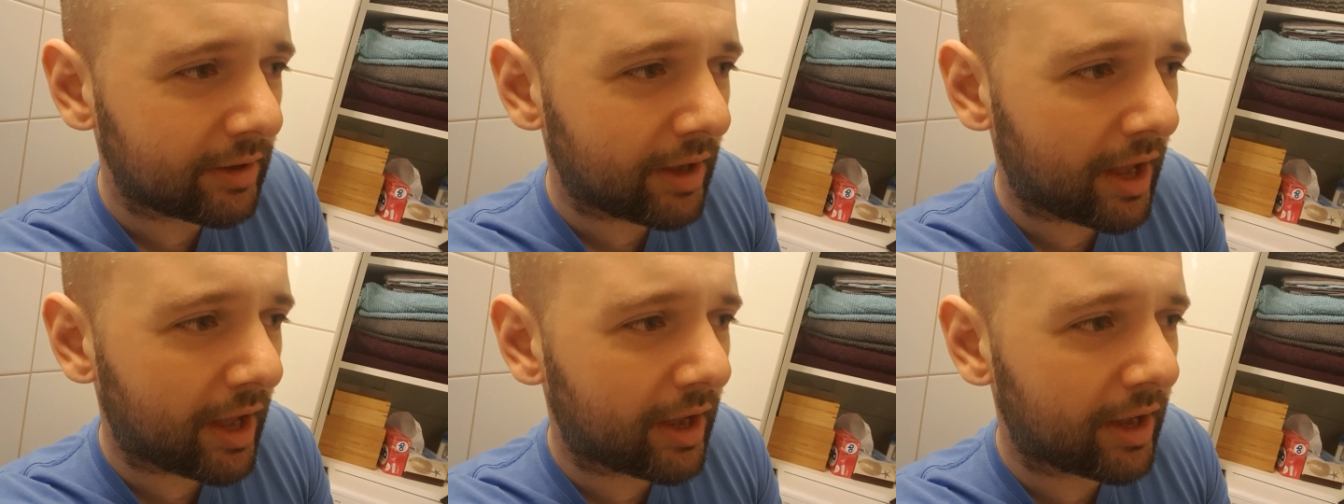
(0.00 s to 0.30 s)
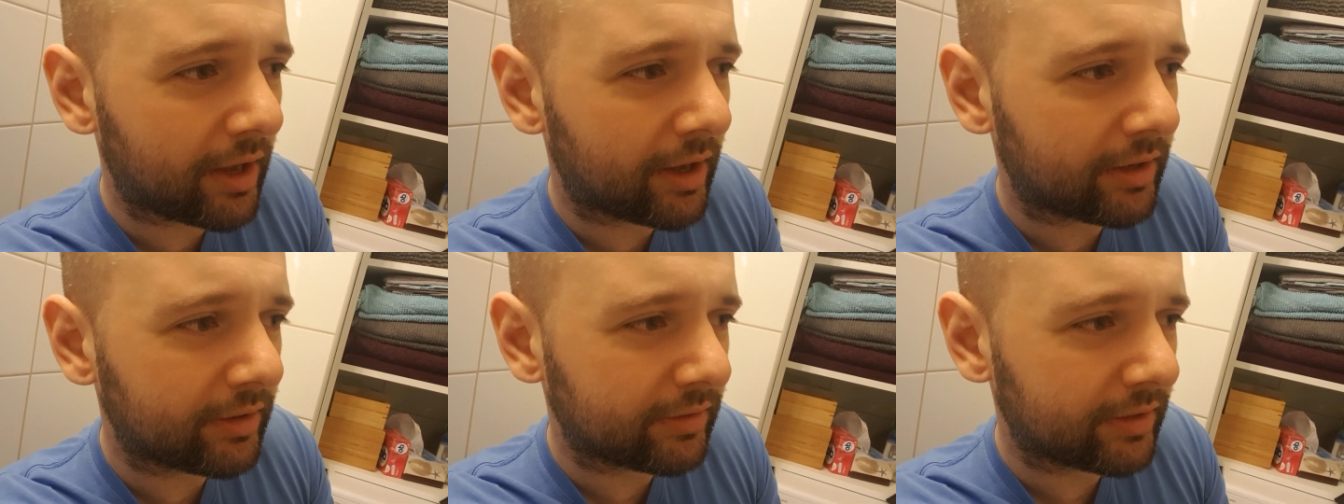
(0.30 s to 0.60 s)

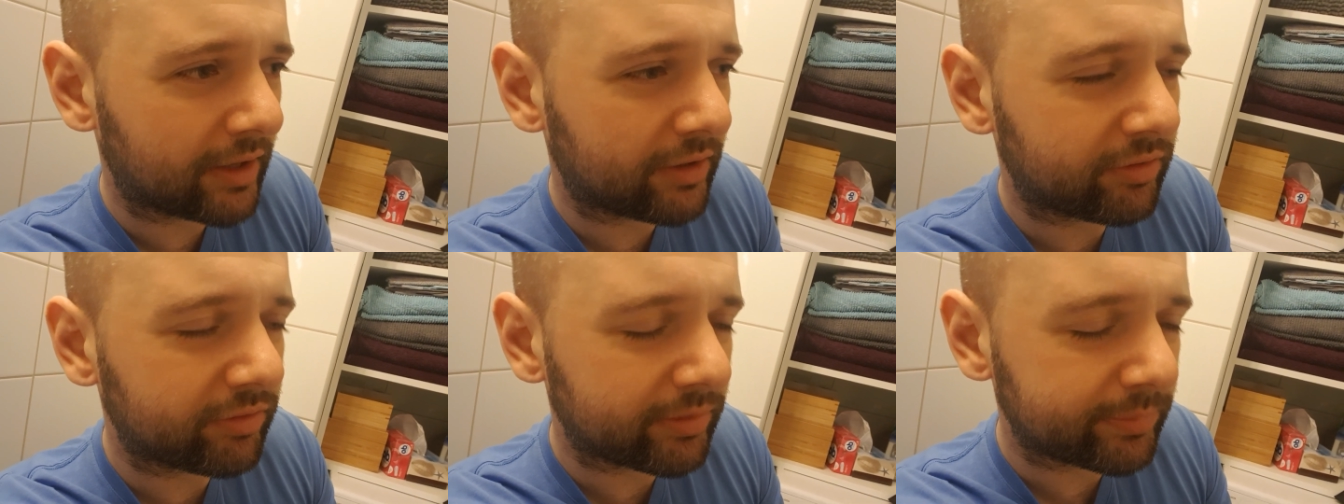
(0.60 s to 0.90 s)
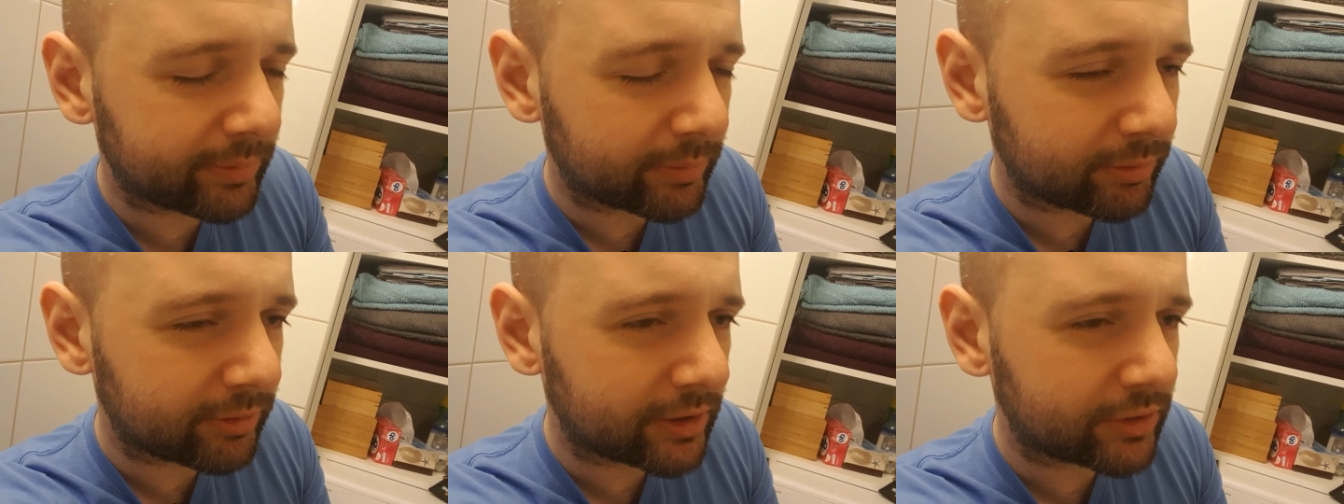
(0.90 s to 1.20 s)
and that of a
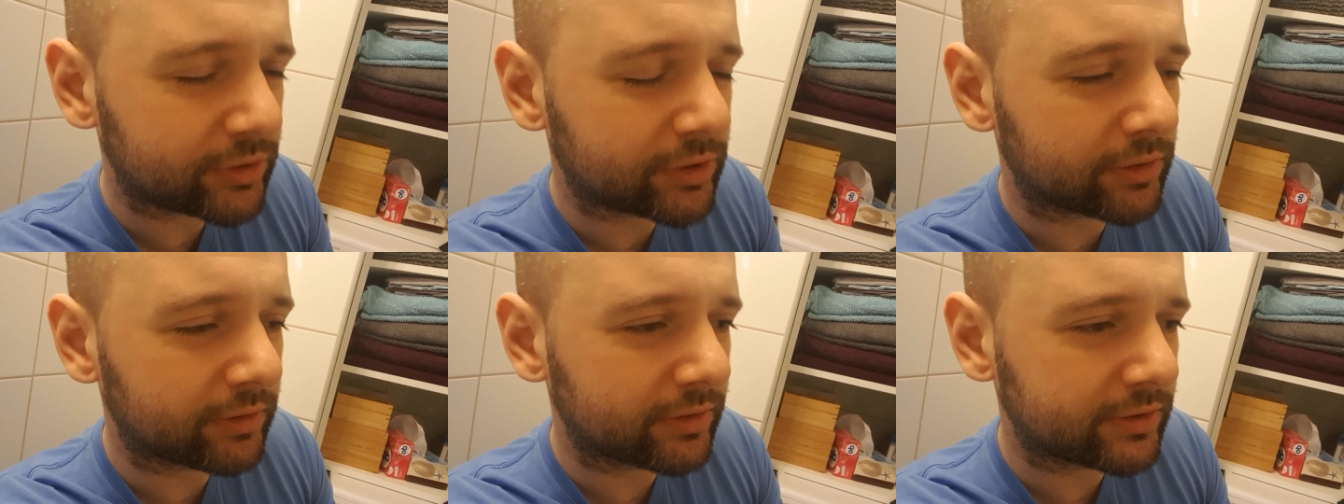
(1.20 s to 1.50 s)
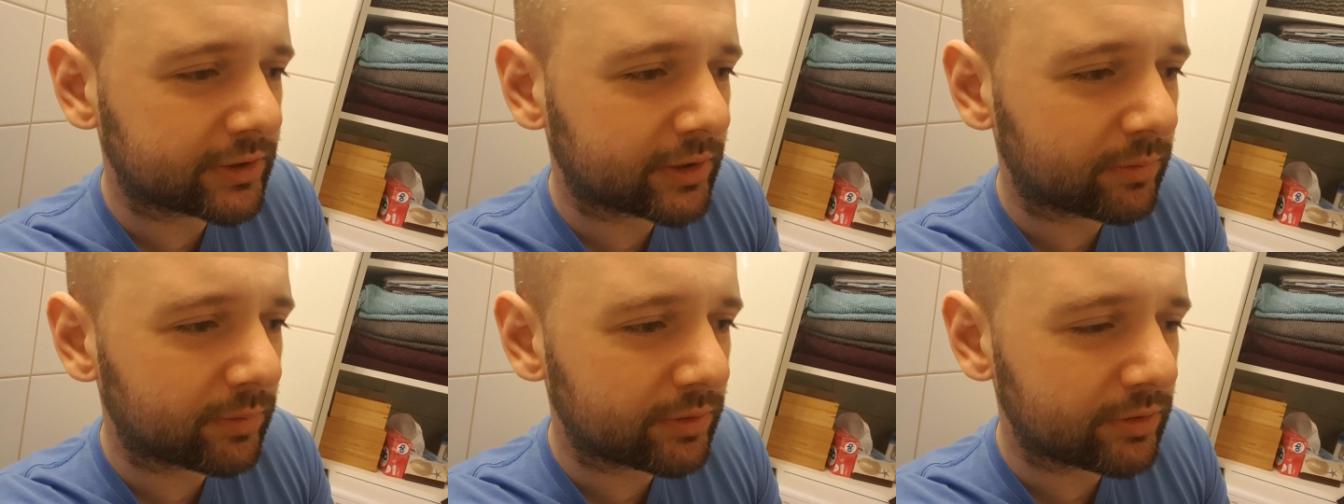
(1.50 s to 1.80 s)
professional
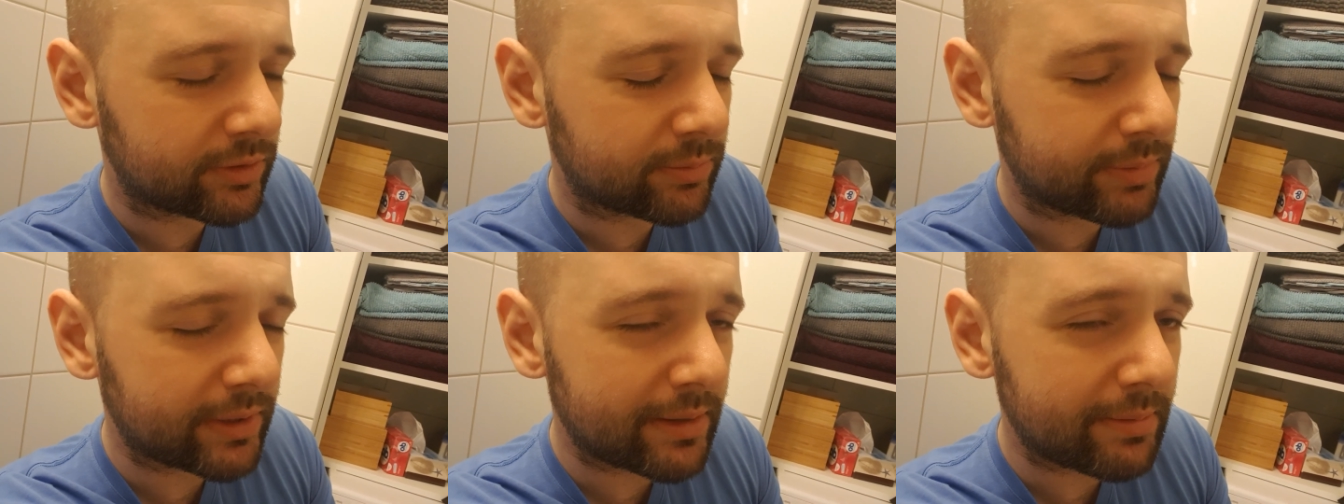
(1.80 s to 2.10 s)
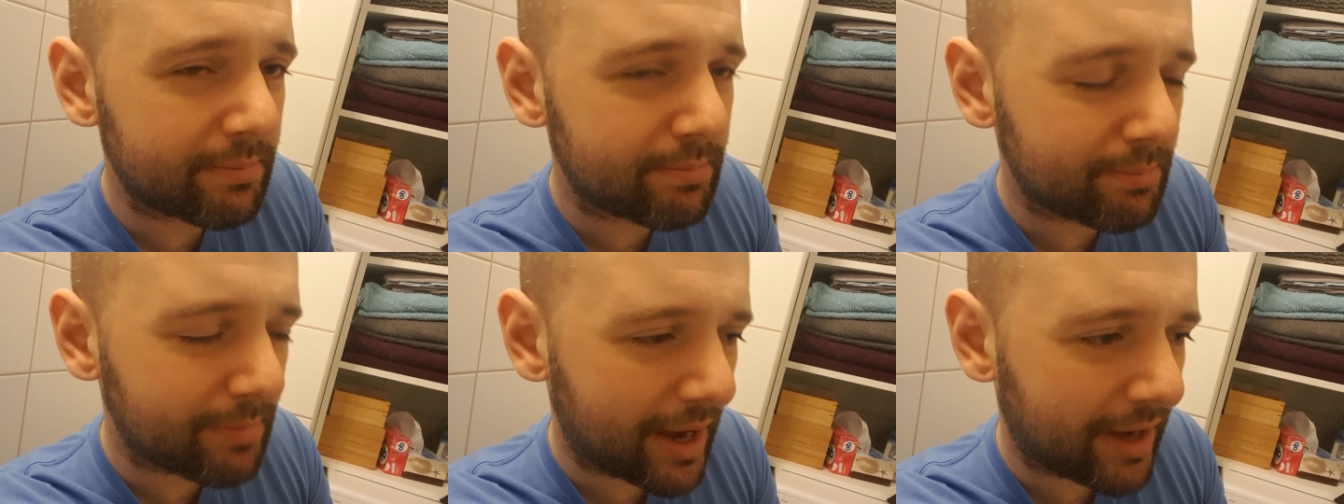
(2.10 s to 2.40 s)
is going to be
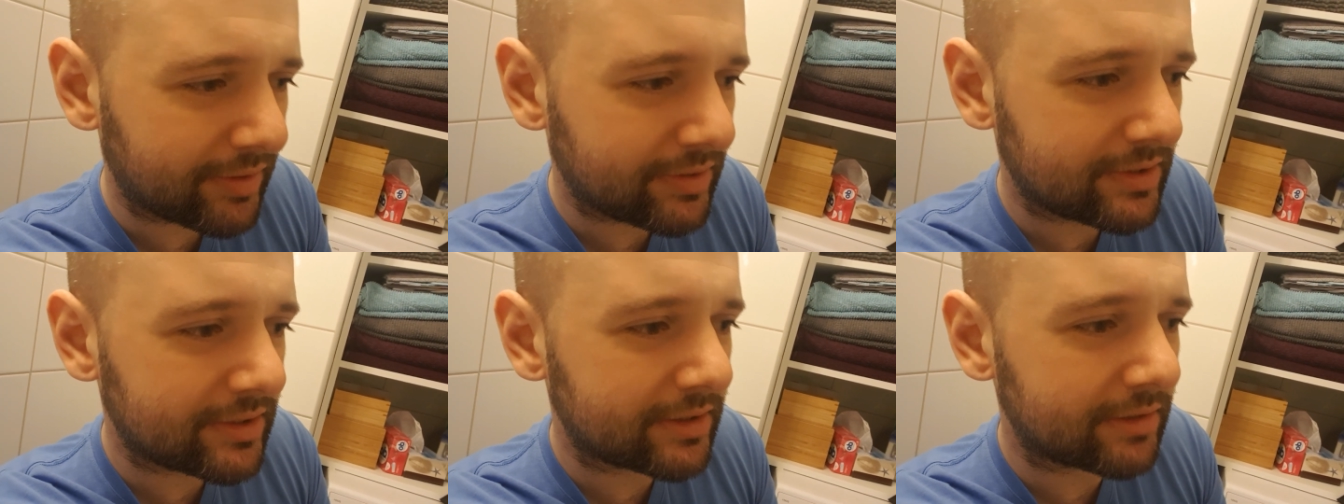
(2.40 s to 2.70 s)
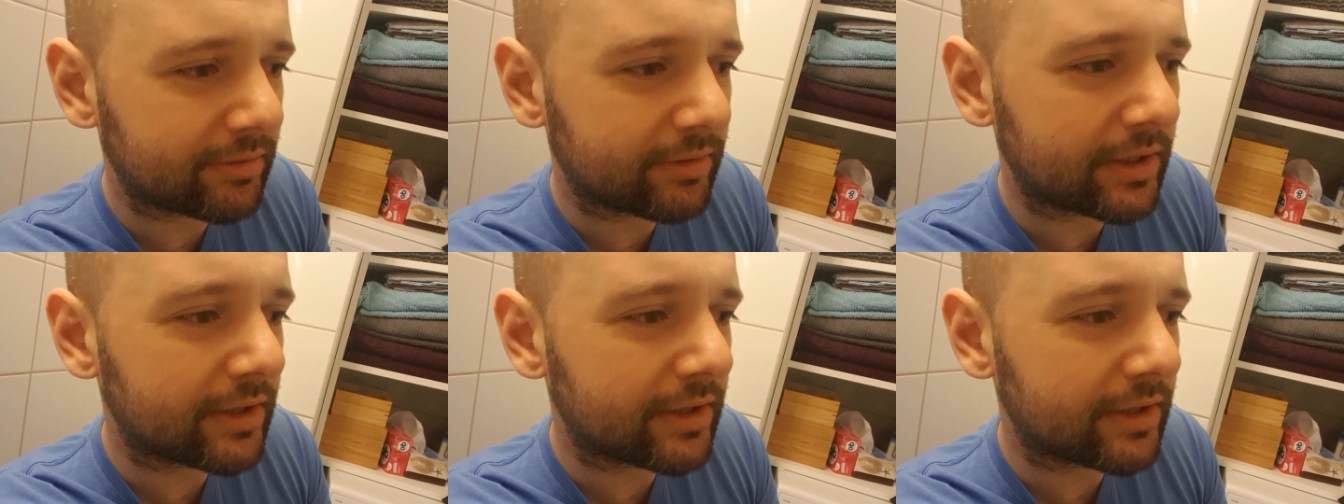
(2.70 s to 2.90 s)
massive.